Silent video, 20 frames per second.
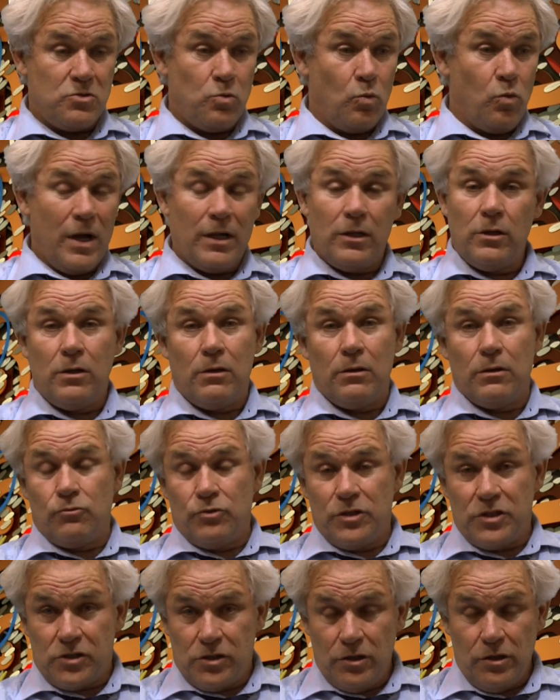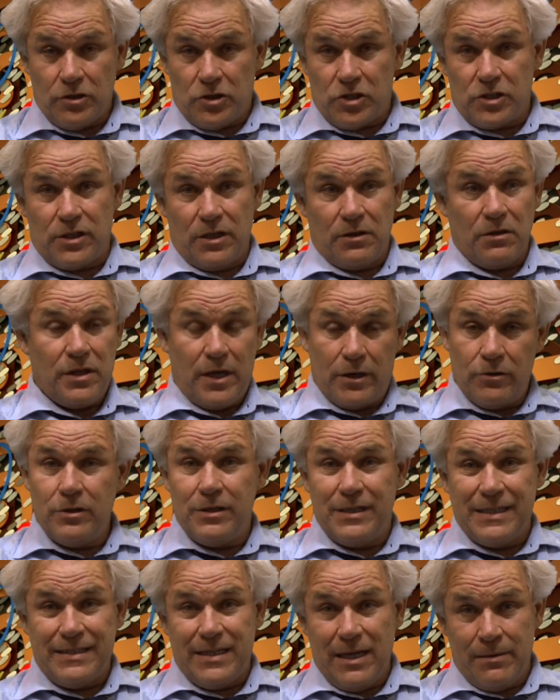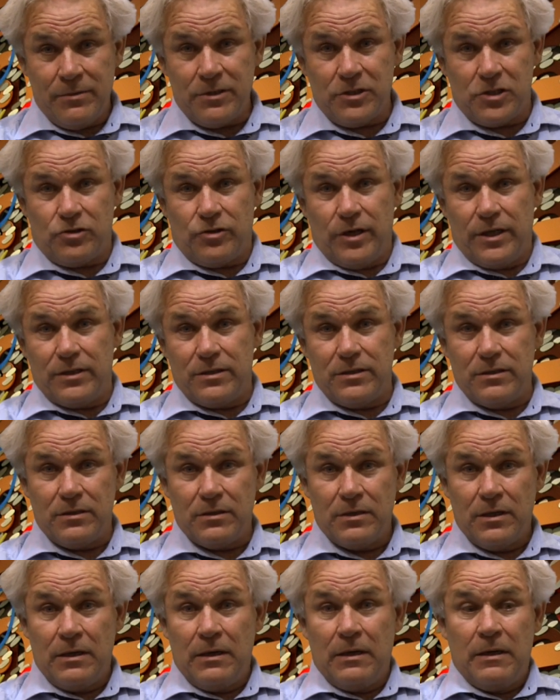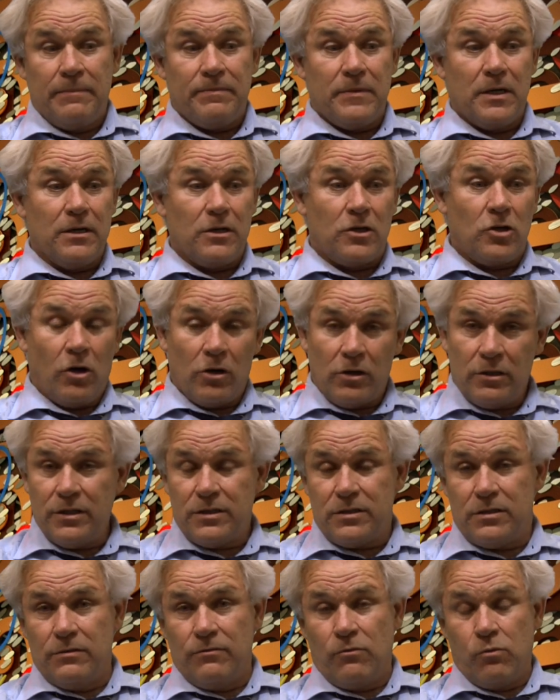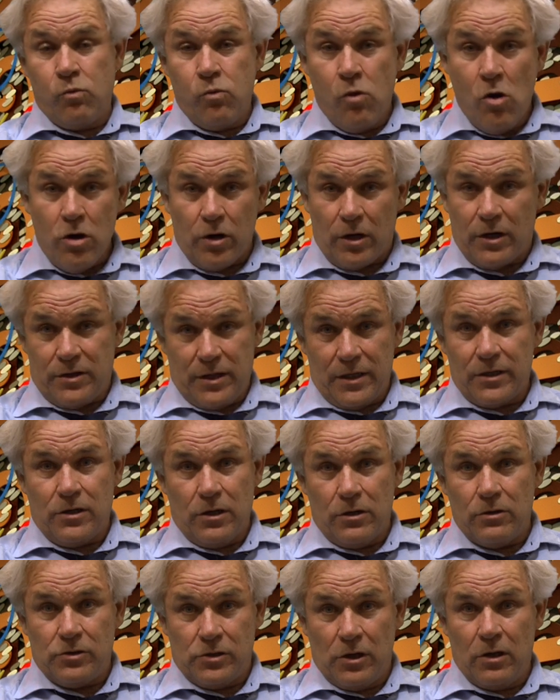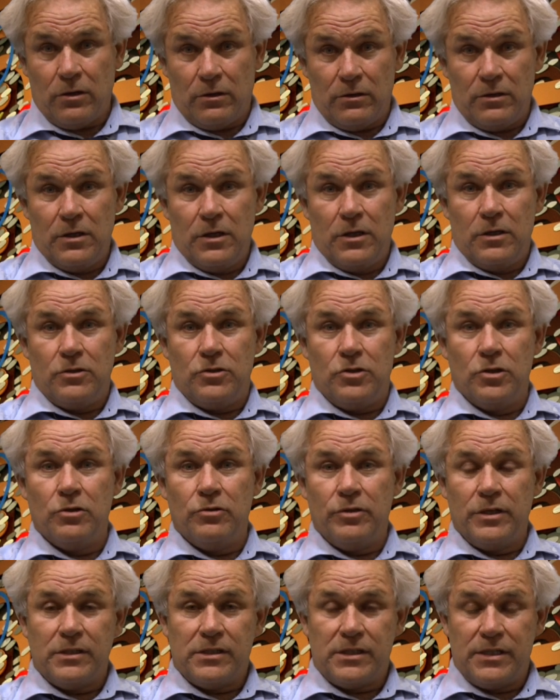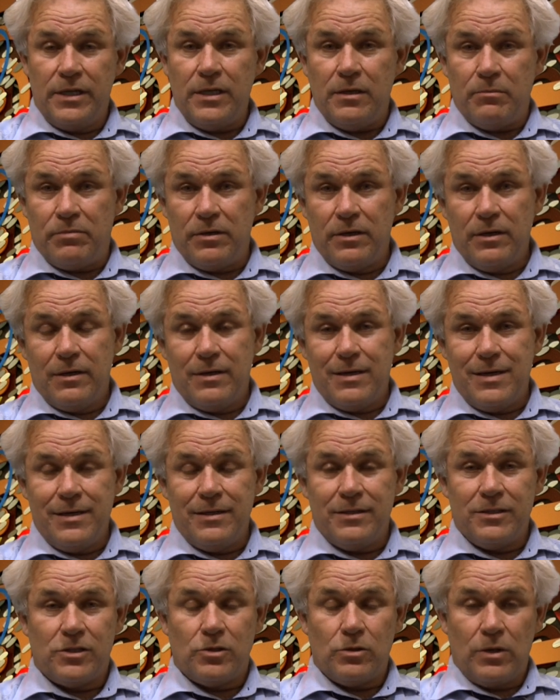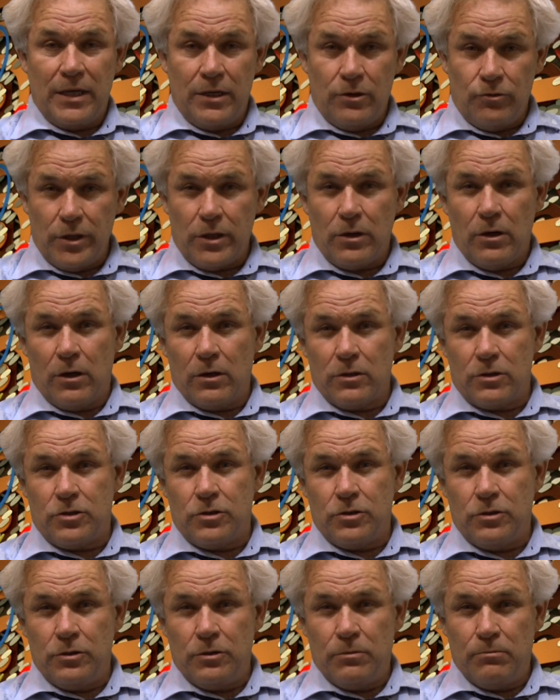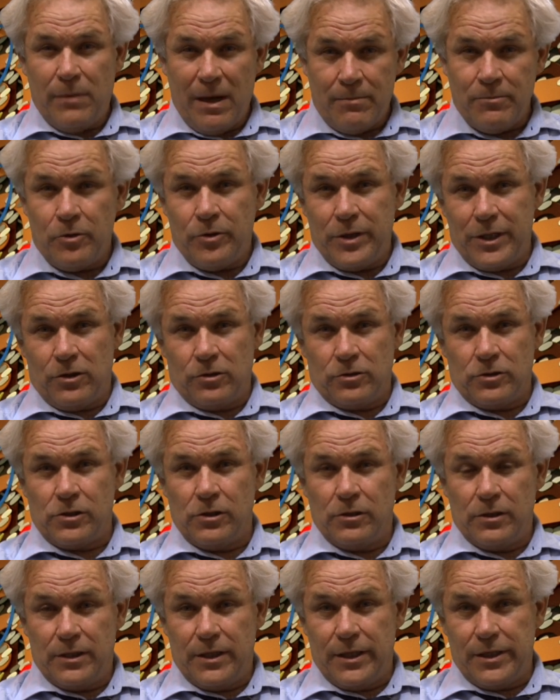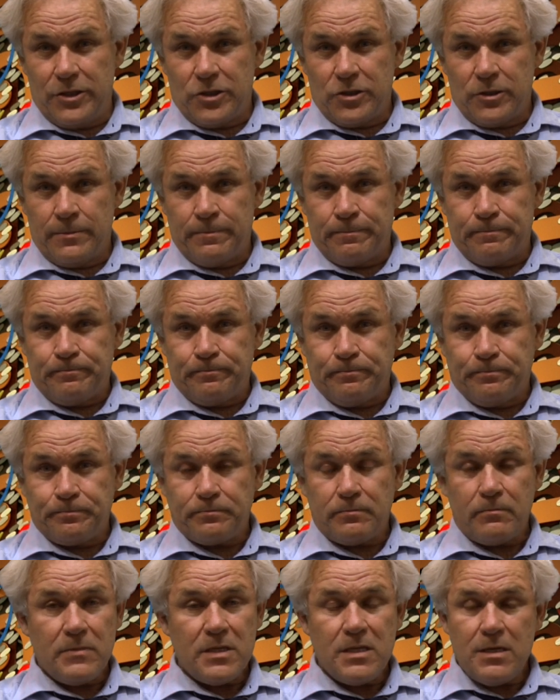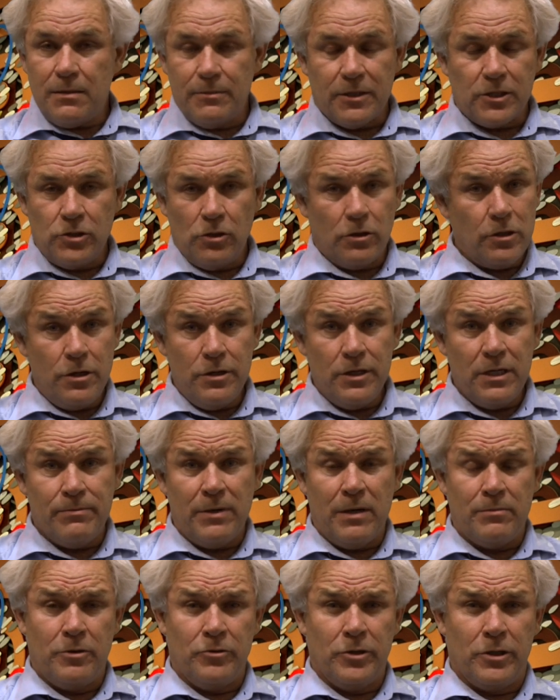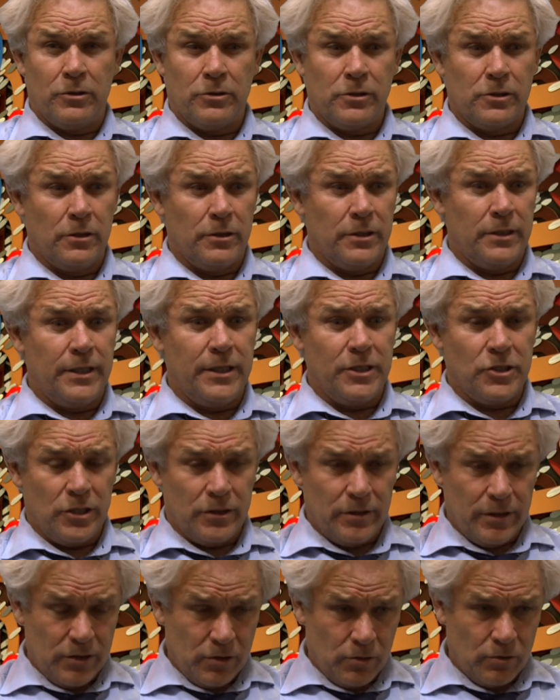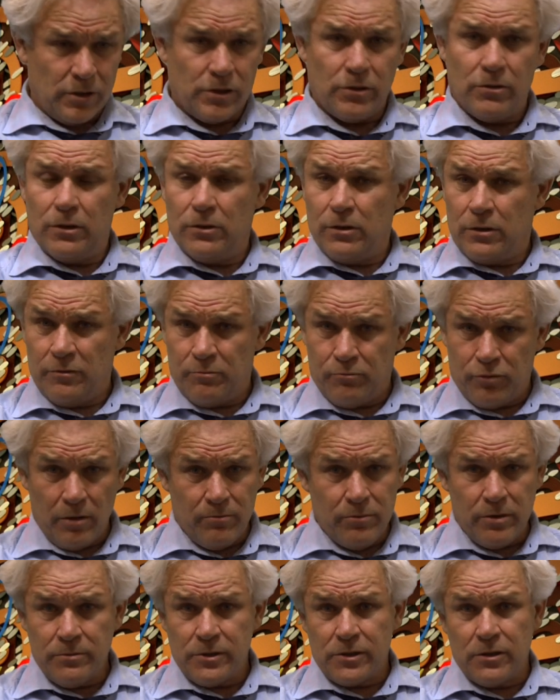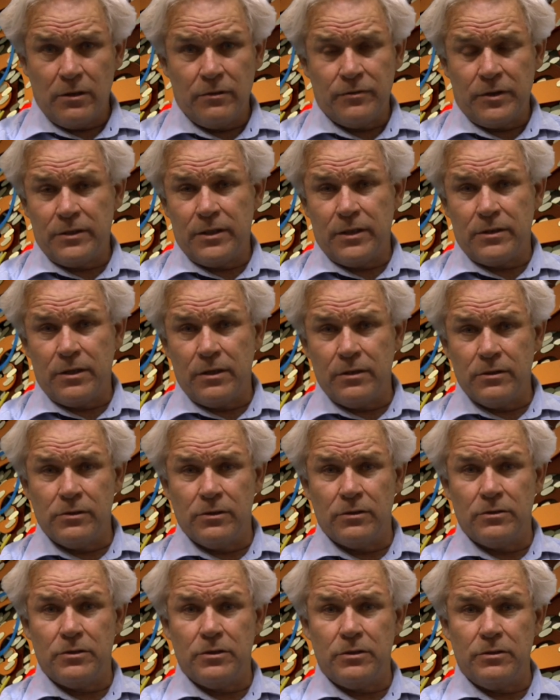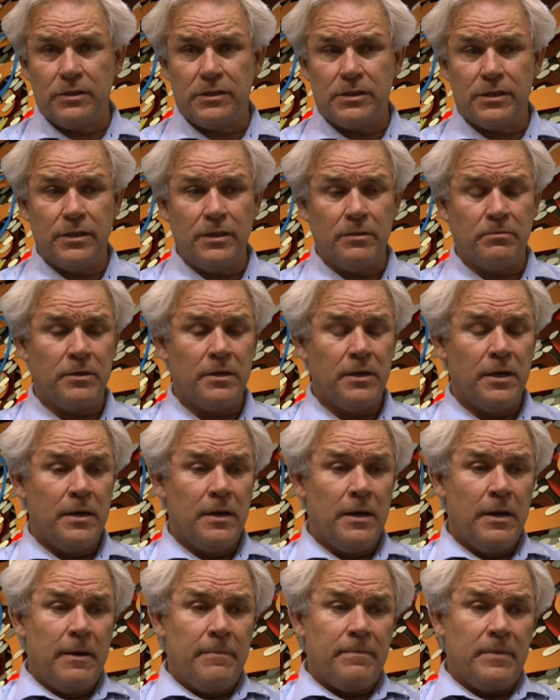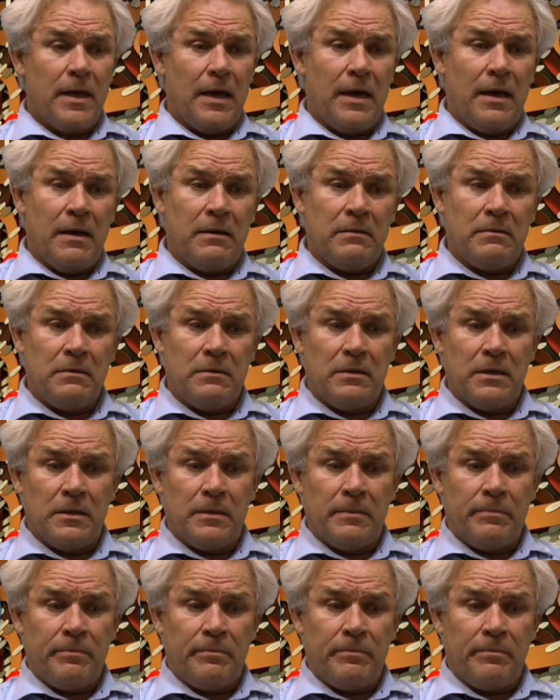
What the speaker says: well-researched and thoroughly demonstrated cognitive work that goes on during sleep is in regard to memory consolidation. But it's not only memory consolidation. There's also a lot of problem solving that goes on during sleep, and